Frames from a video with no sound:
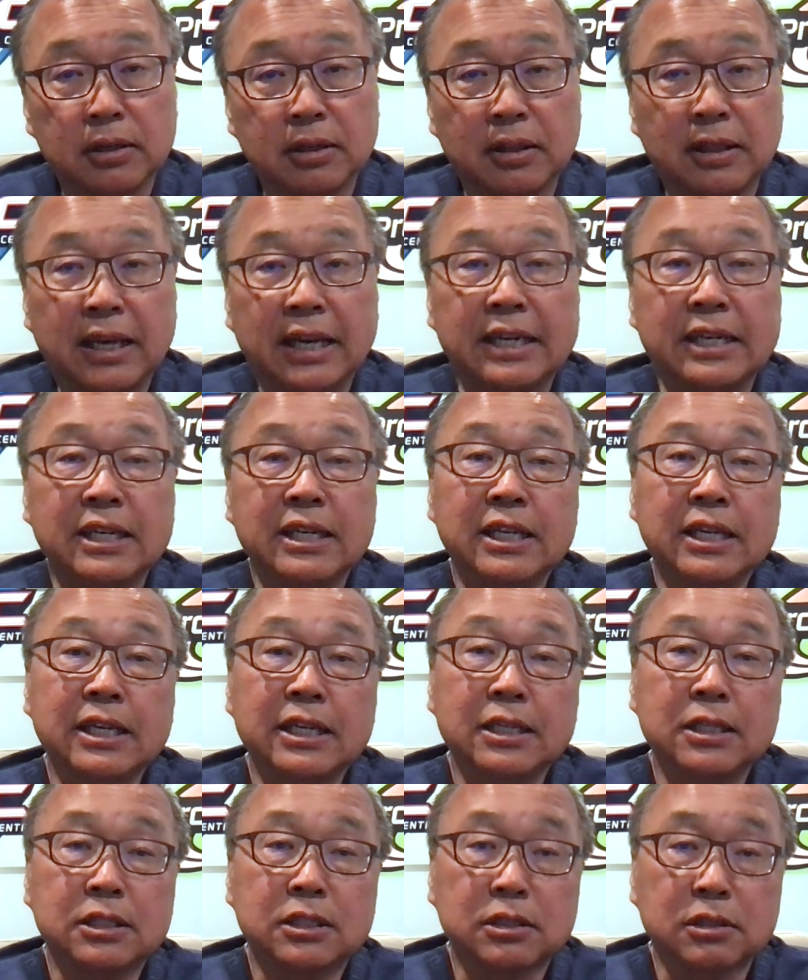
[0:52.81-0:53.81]
that
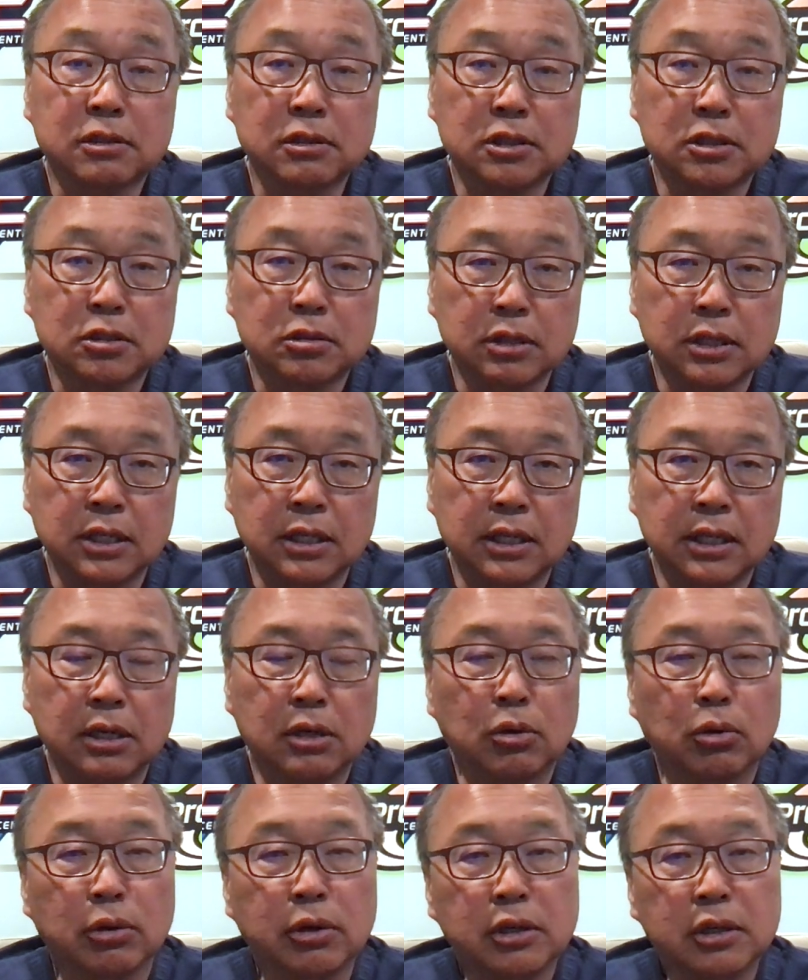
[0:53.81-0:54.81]
needs surgery in
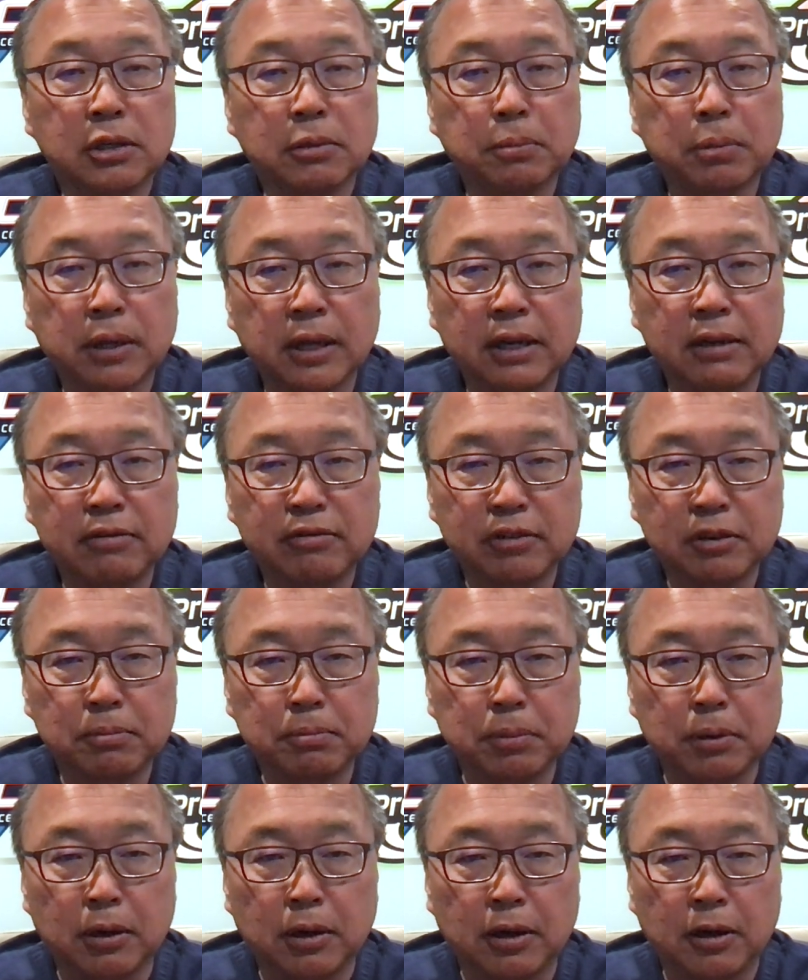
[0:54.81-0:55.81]
order to play
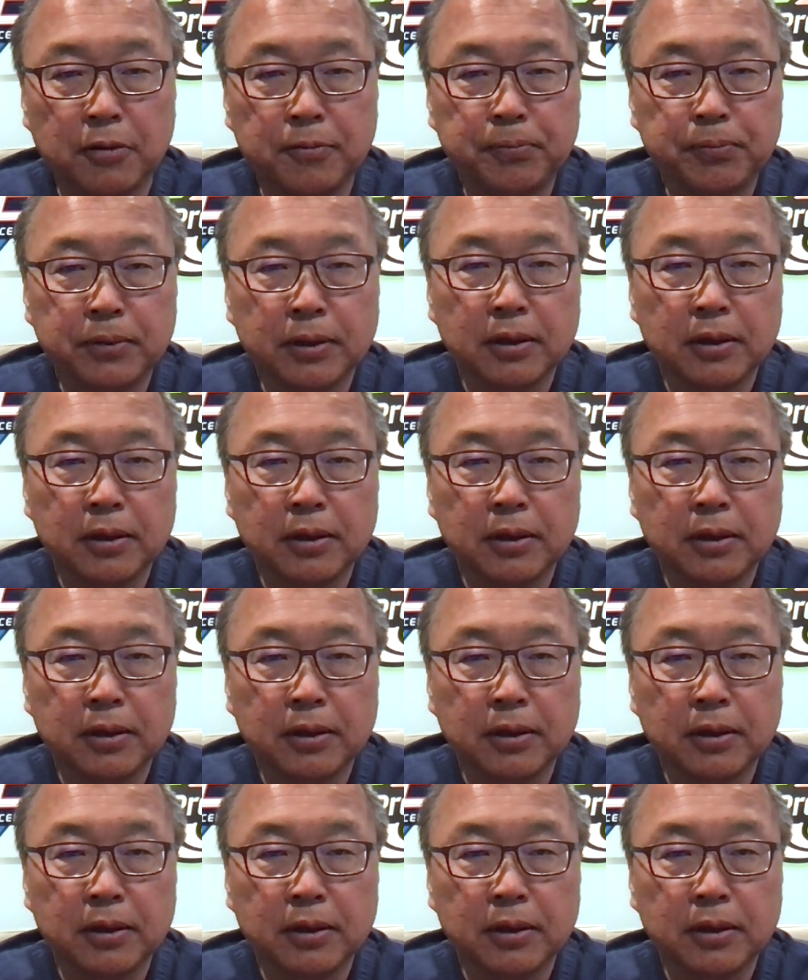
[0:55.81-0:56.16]
football